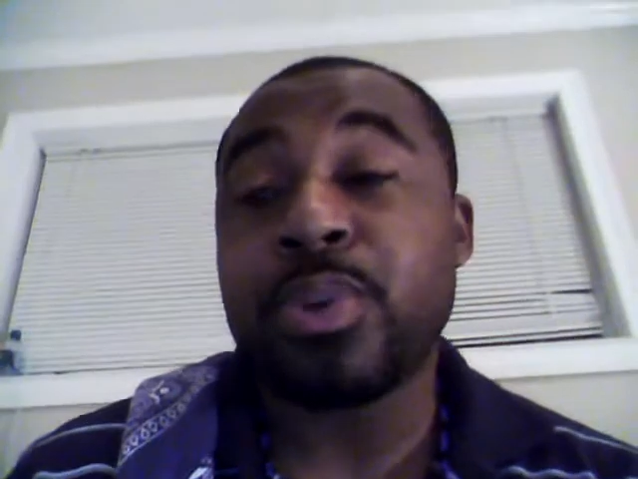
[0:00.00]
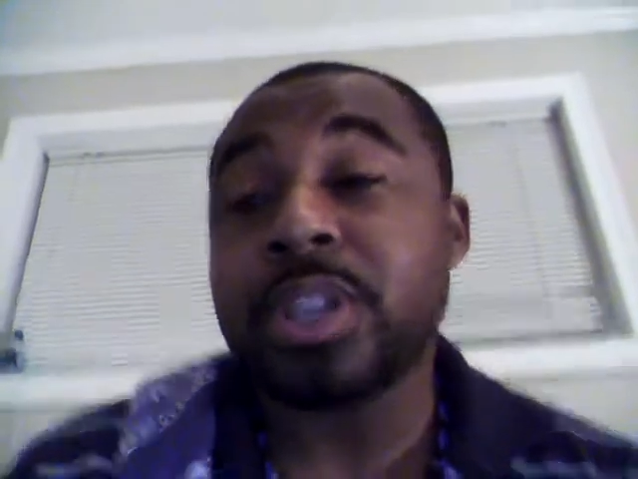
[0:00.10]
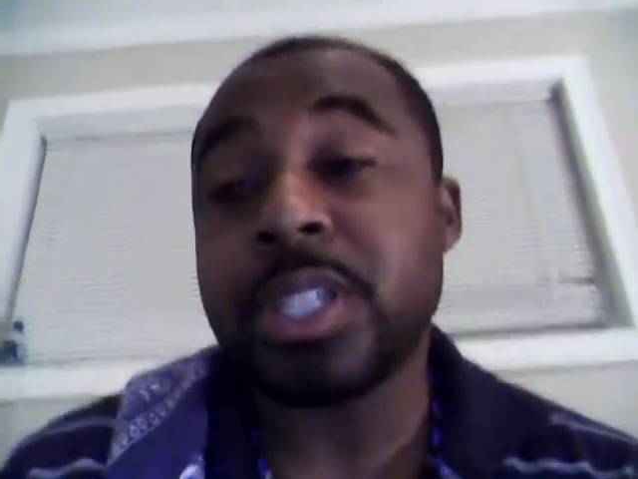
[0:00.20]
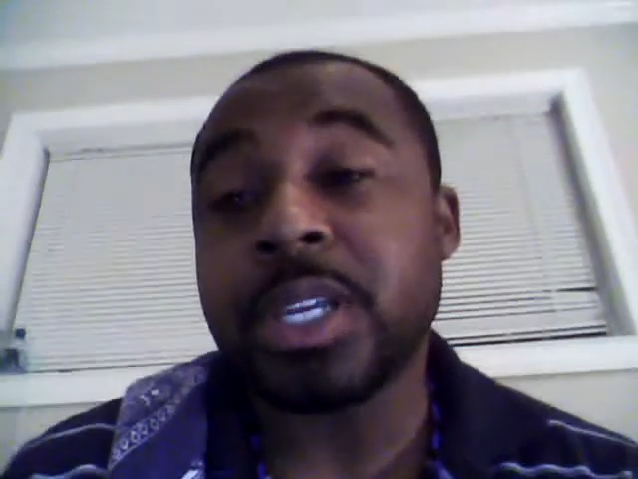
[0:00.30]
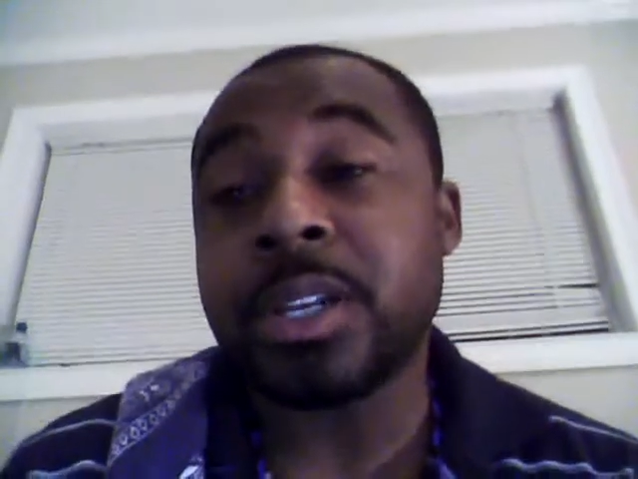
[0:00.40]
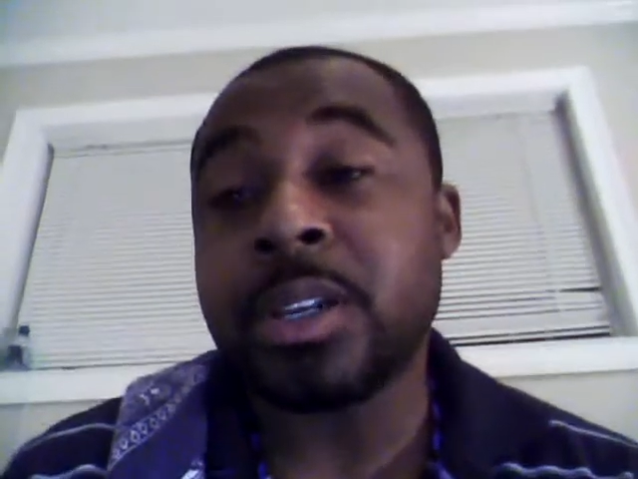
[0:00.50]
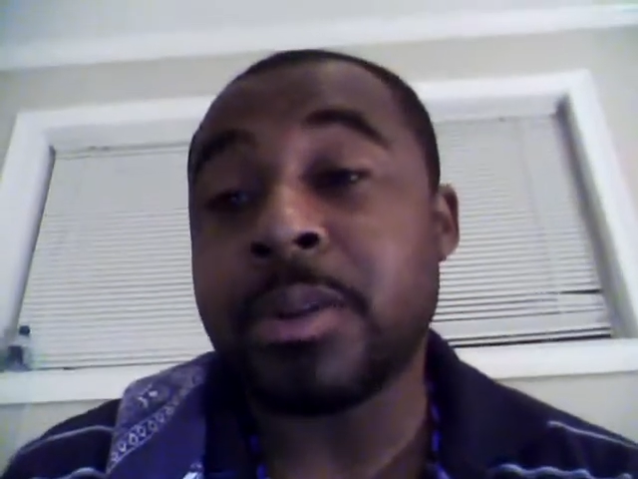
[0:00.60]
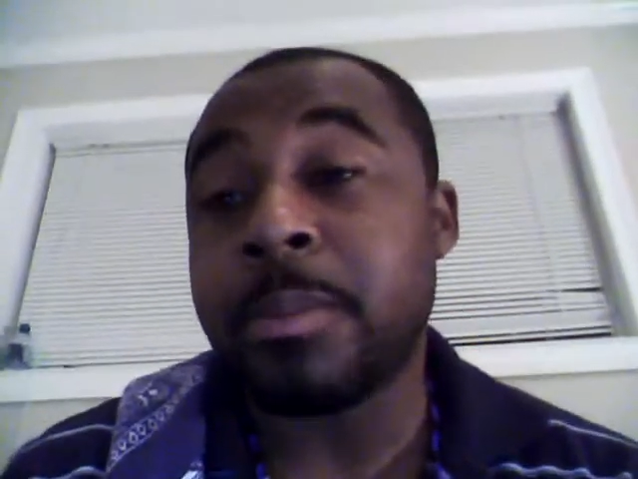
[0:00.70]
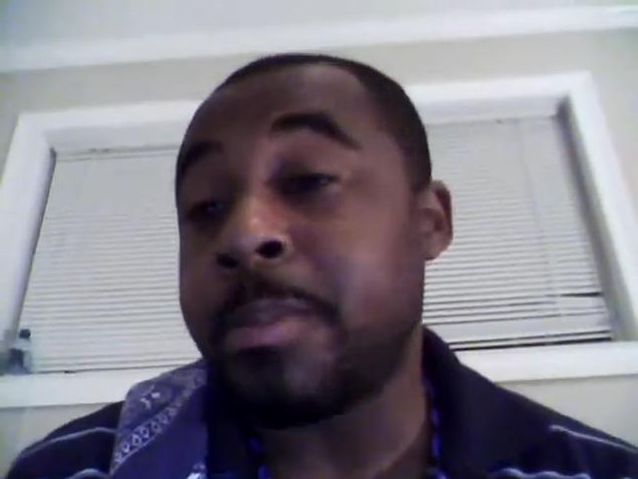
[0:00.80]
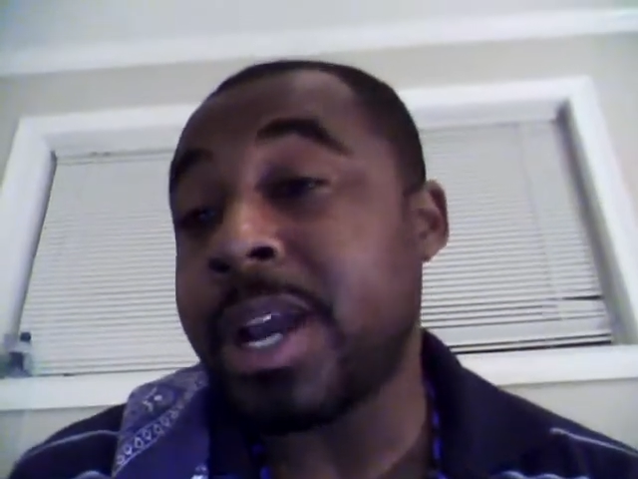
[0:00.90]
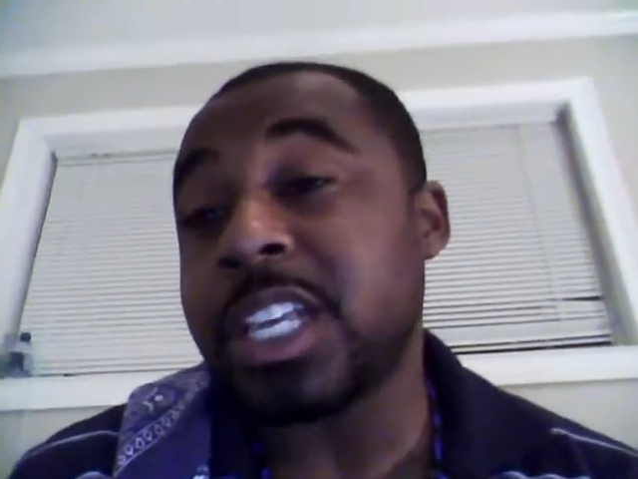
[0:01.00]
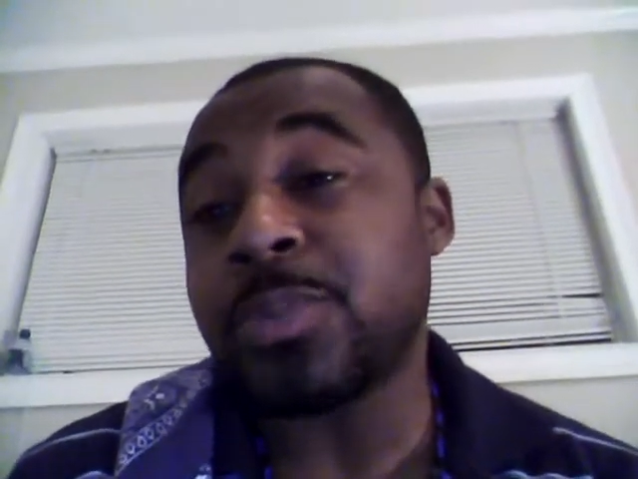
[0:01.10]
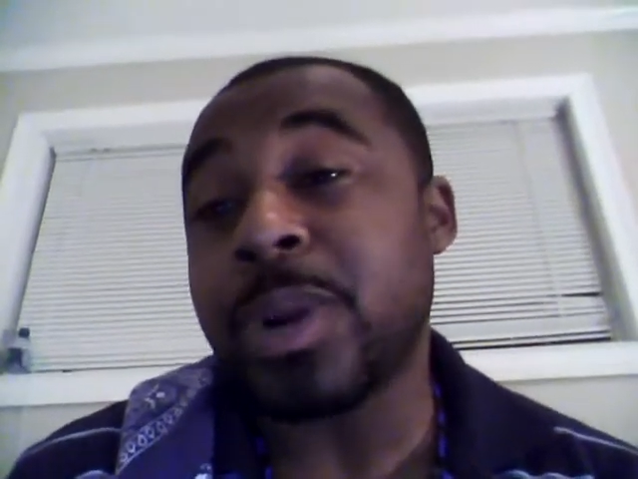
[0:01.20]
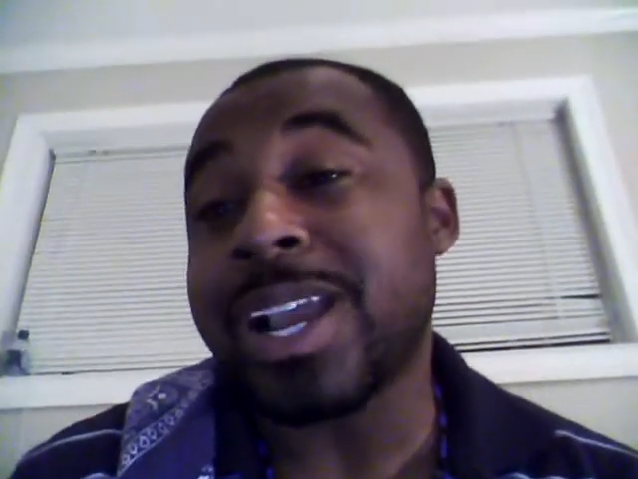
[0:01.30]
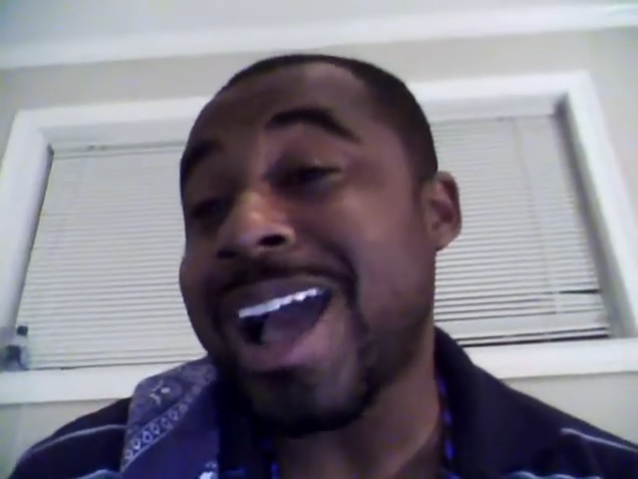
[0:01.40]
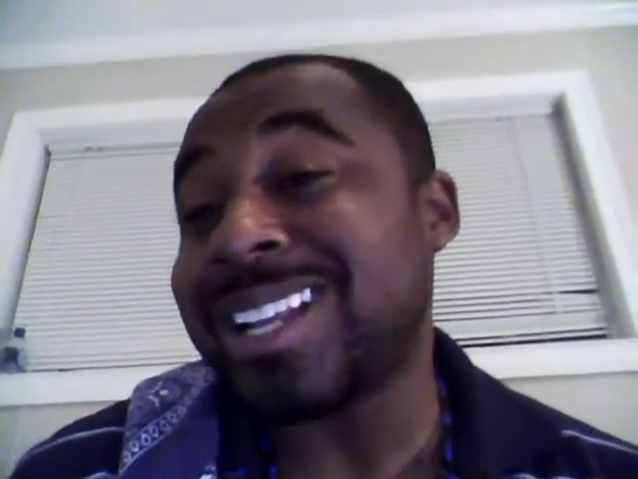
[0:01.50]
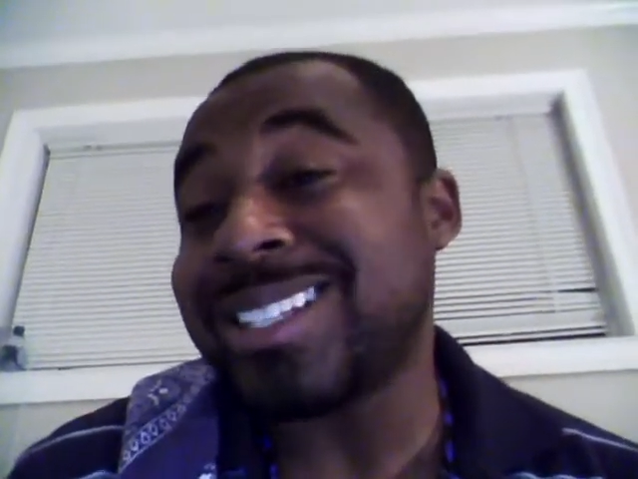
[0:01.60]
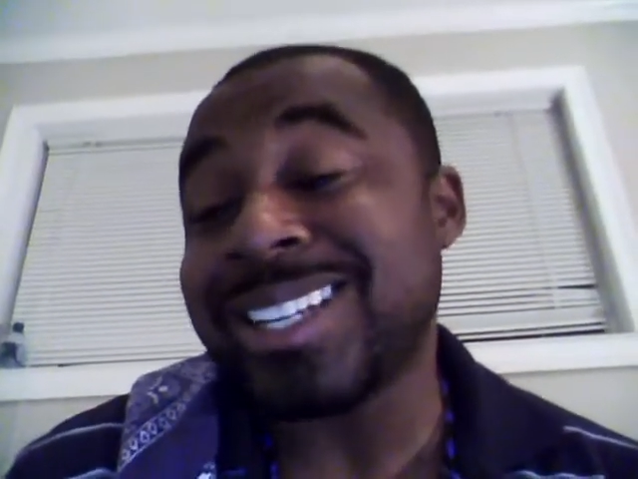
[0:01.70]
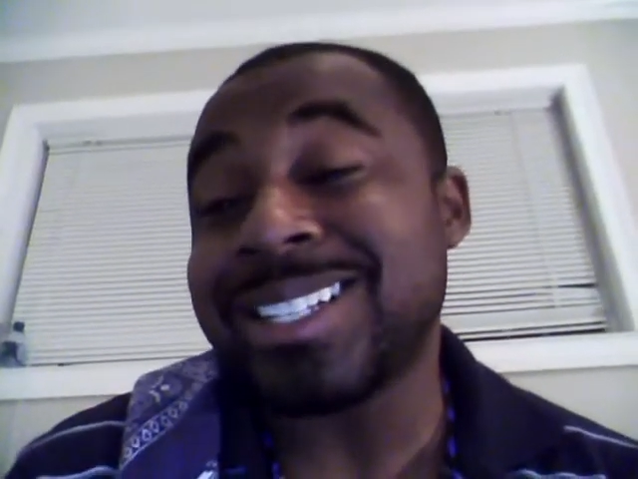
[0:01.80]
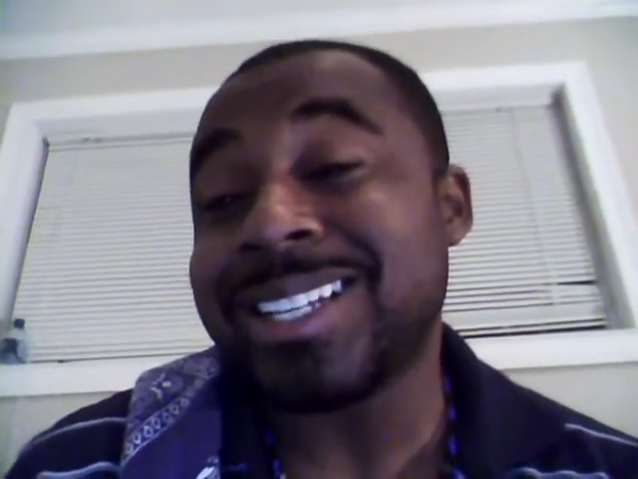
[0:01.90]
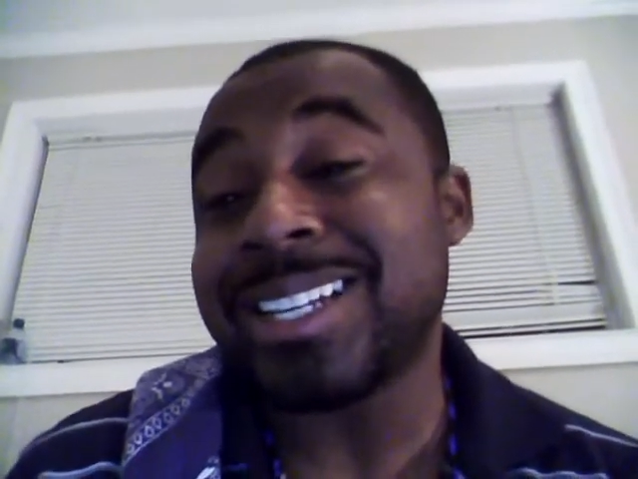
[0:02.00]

printing money is what got us into